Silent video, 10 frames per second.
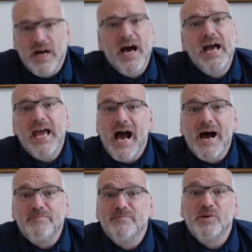I
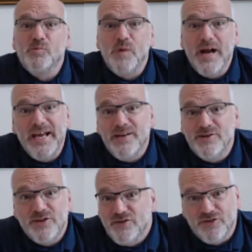am the way,
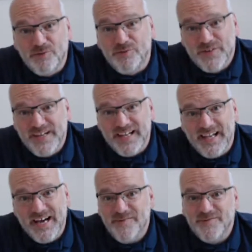the truth, and the
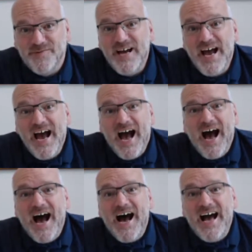life.
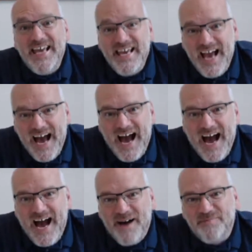I
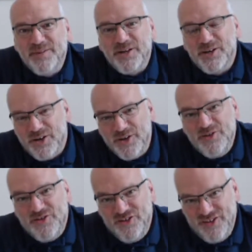am the
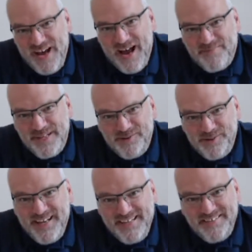good shepherd who
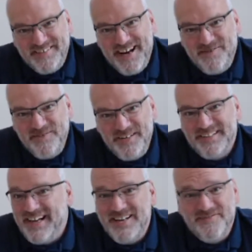lays down his
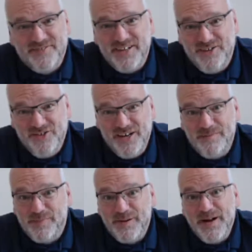life for the
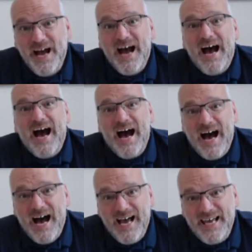sheep.
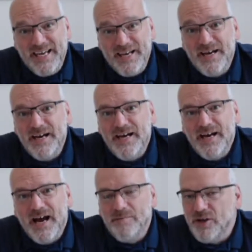I
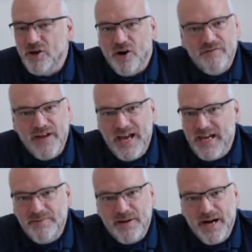am the God of
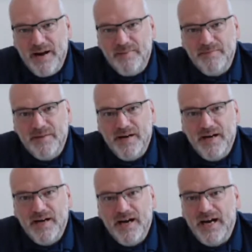Abraham,
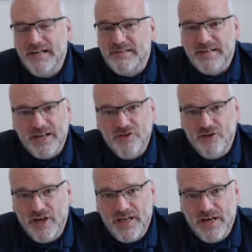Isaac, and
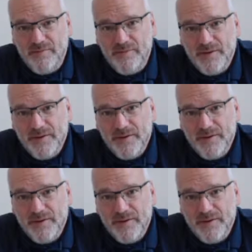Jacob.